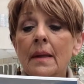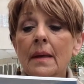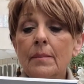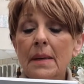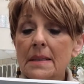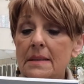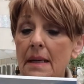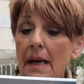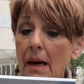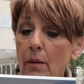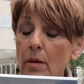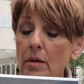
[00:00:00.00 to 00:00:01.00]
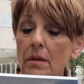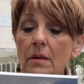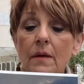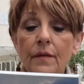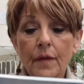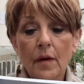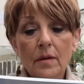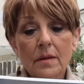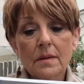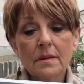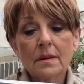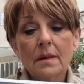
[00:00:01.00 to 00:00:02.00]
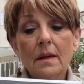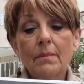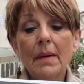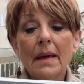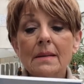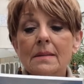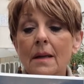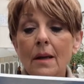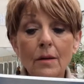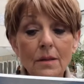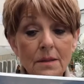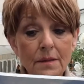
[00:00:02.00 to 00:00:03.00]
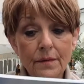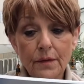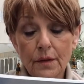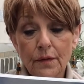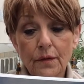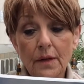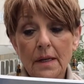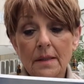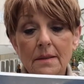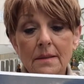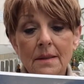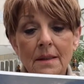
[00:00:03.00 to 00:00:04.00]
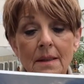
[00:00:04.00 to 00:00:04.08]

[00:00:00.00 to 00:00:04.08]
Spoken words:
He meets an owl, a fox, and makes lots of new friends.